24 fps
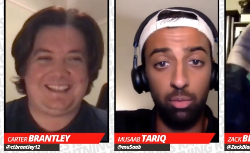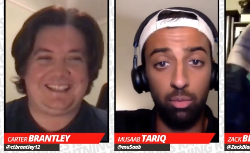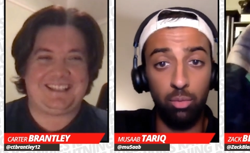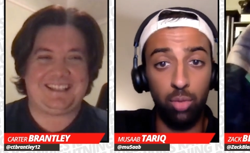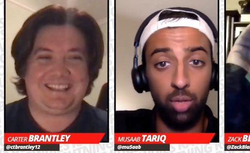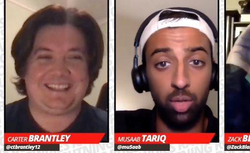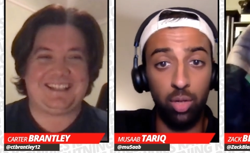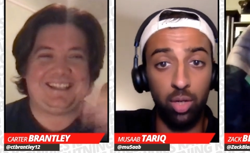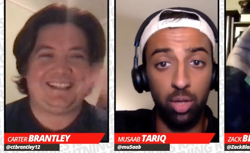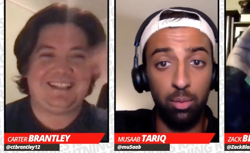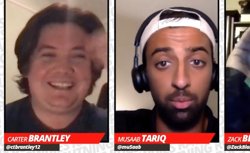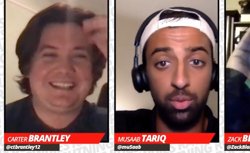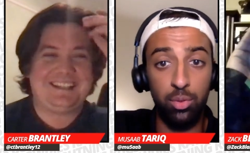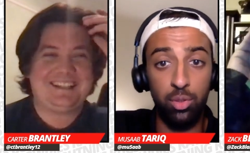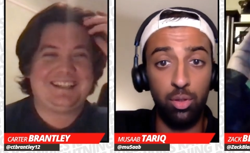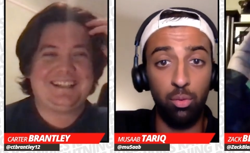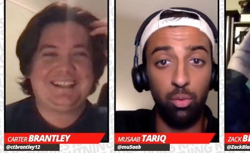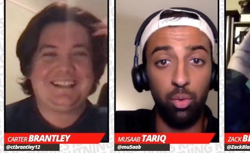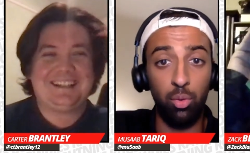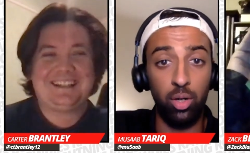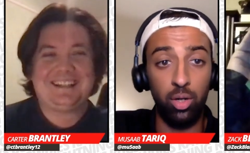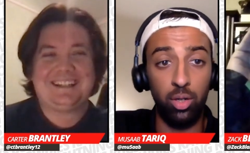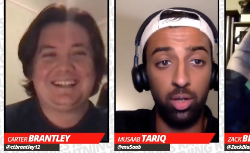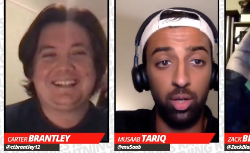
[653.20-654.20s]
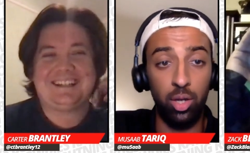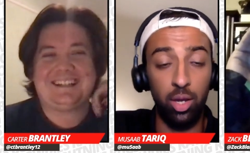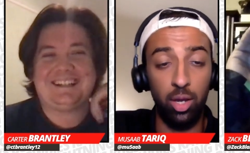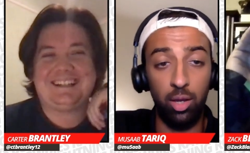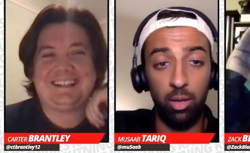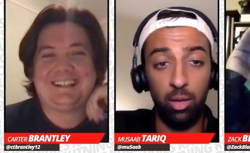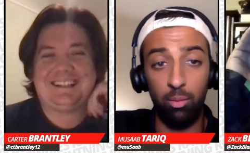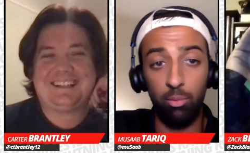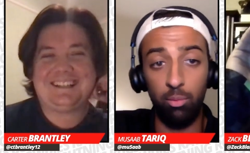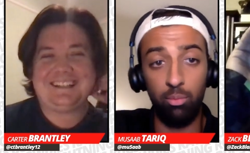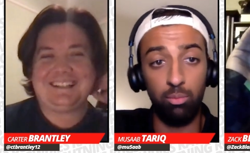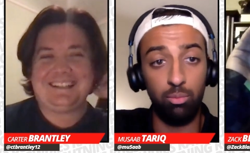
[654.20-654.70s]
Speaker 1: when it comes to the run
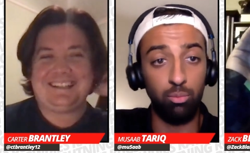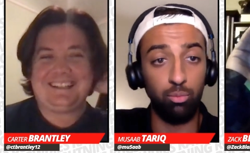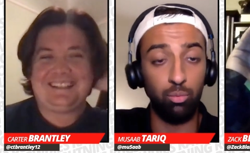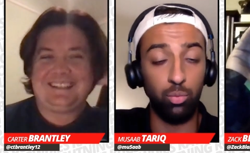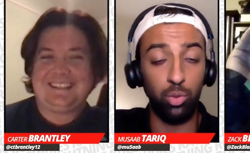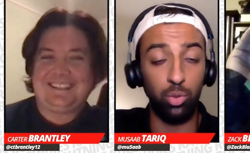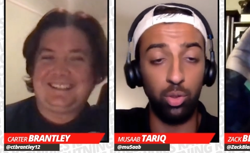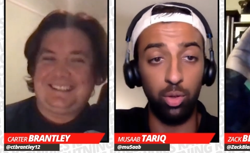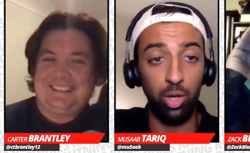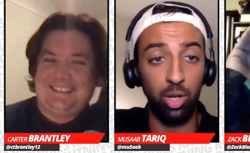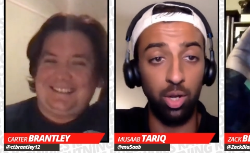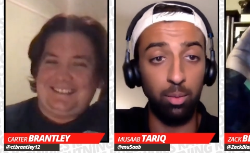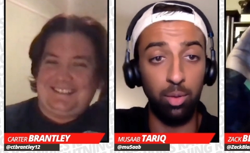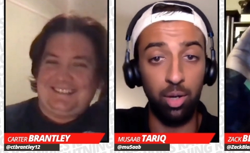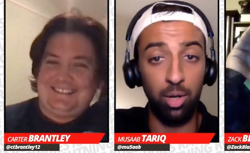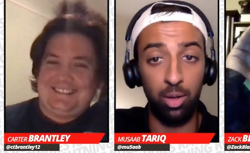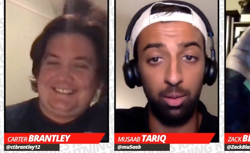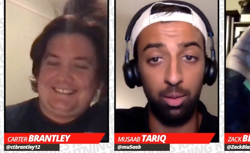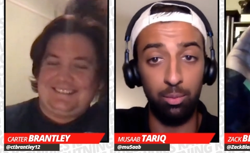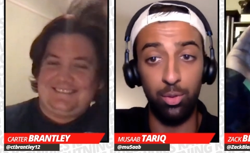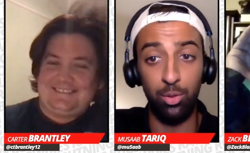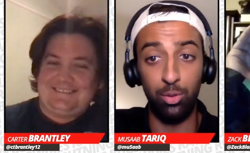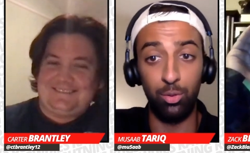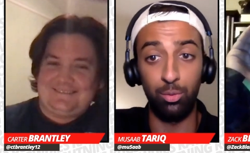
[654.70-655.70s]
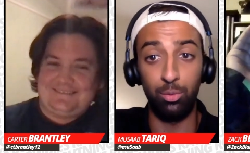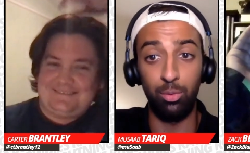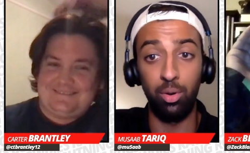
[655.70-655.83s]
game, we were able to do